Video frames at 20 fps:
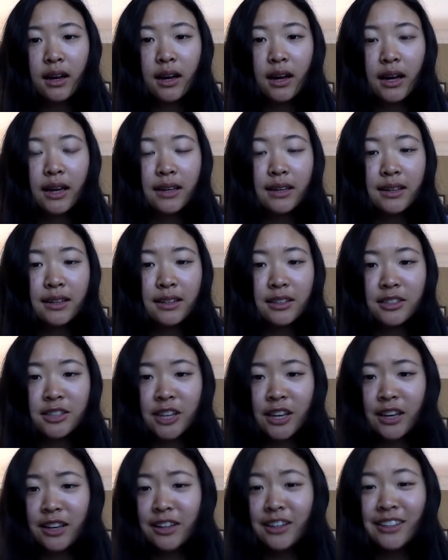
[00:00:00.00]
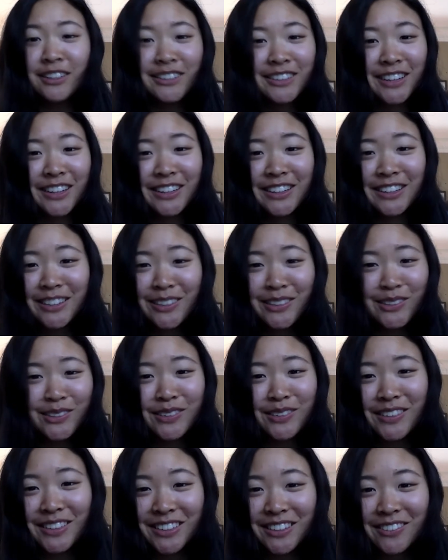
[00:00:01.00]
I need to change. I need to do
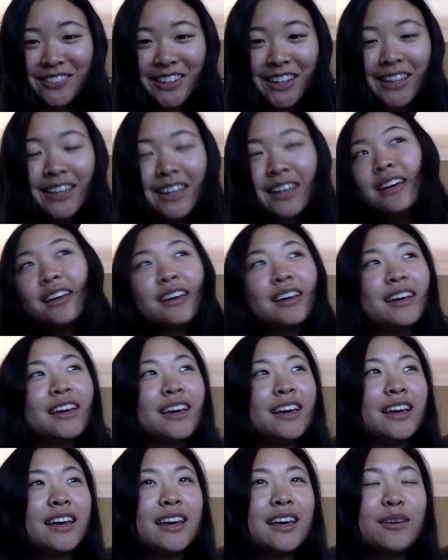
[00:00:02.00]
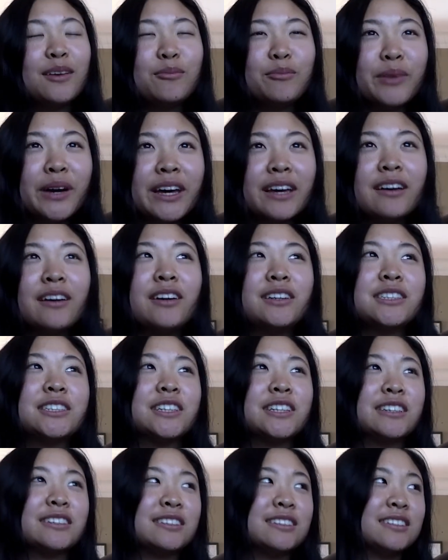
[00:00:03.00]
something different. And by God's
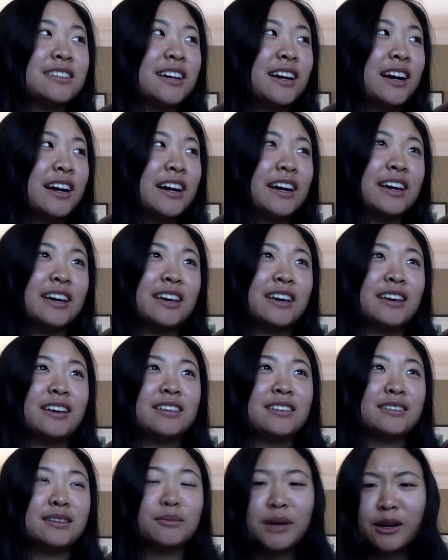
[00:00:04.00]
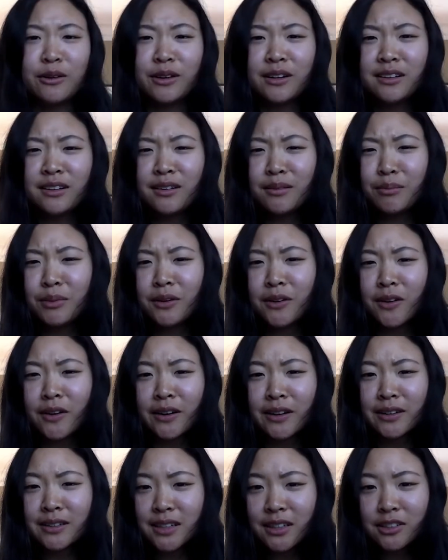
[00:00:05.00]
grace, I somehow ended up in
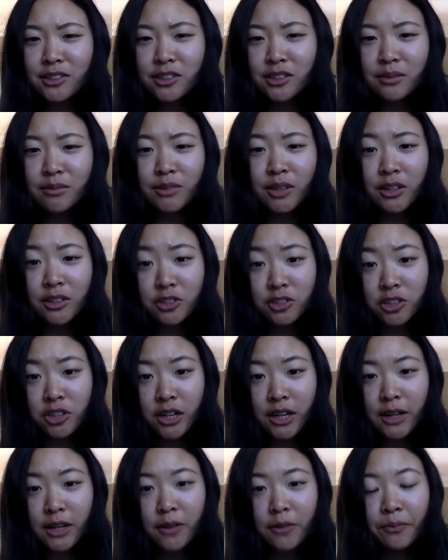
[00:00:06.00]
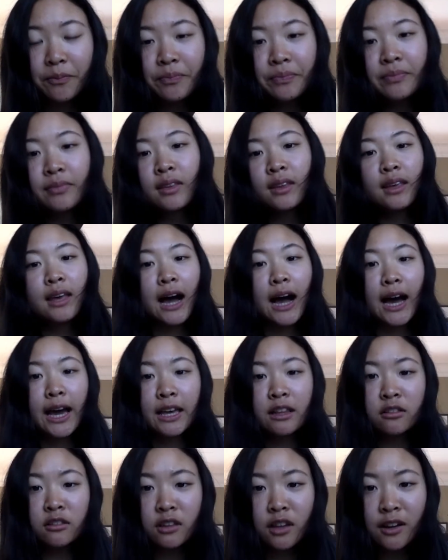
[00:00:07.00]
architecture. Not sure how.
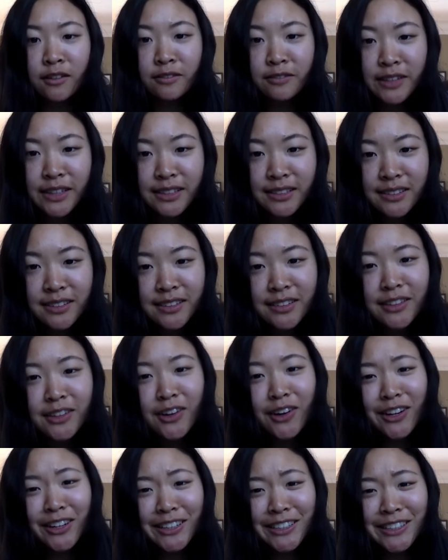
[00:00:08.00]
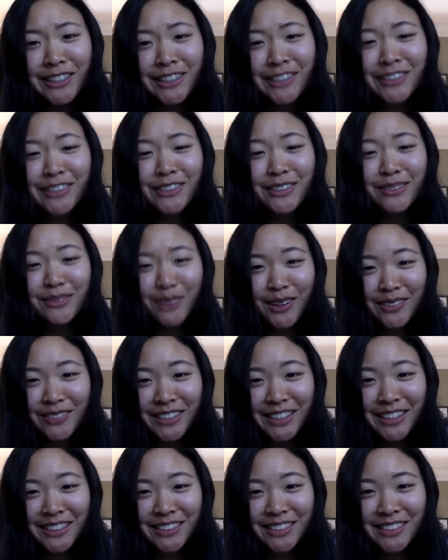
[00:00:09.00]
I love it. The architecture
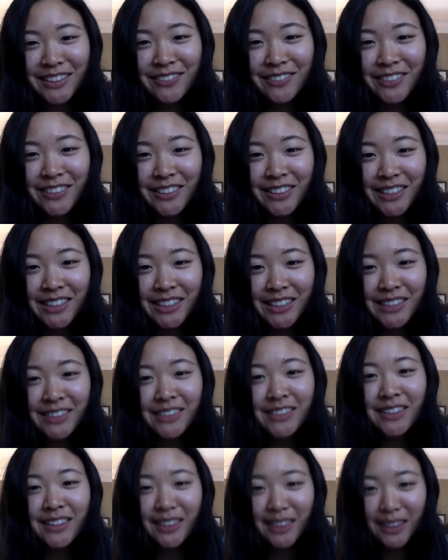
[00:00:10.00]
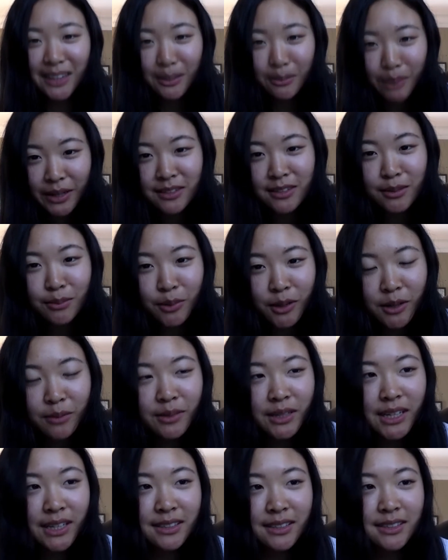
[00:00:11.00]
department at Stanford is the best
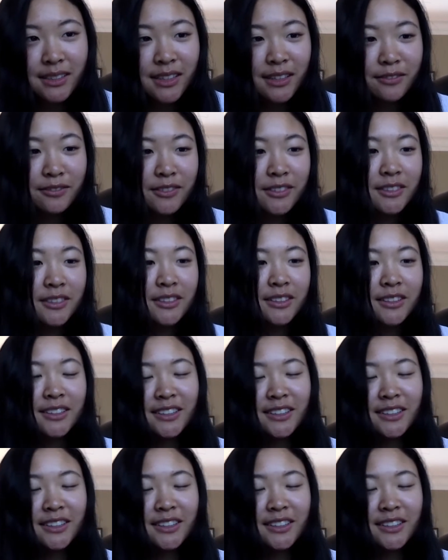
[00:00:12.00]
department at Stanford.